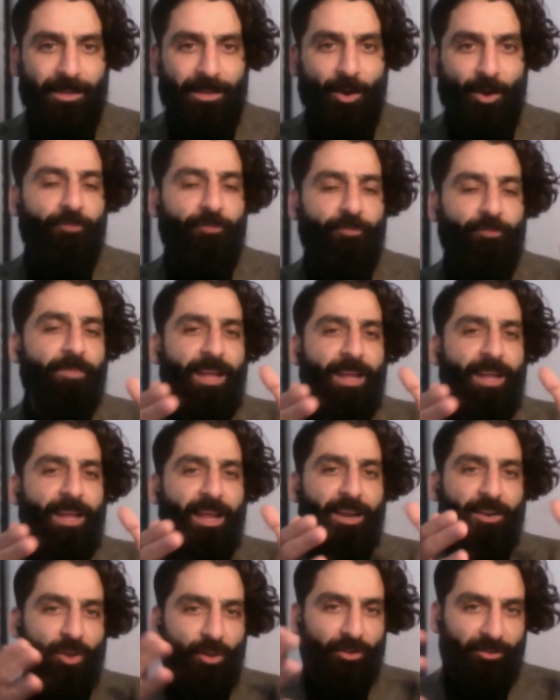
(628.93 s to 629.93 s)
of being a
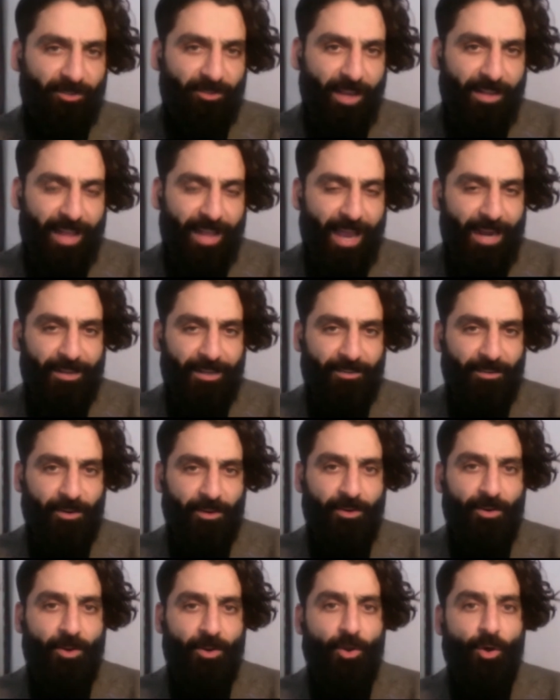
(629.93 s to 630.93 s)
non-state
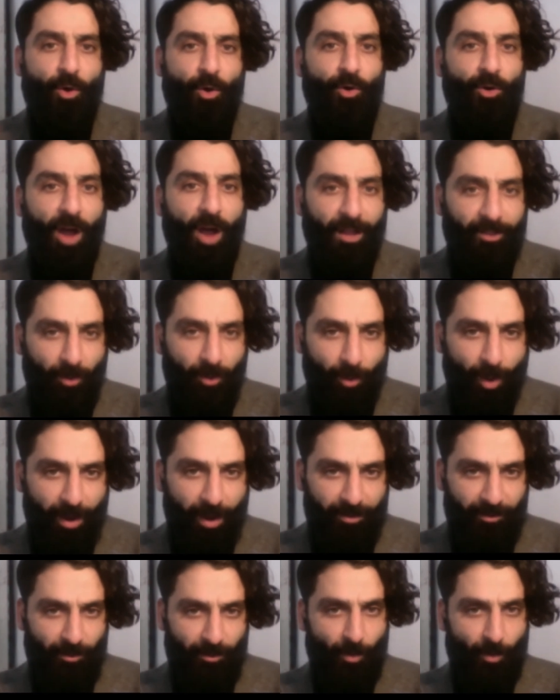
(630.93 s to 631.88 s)
actor or otherwise.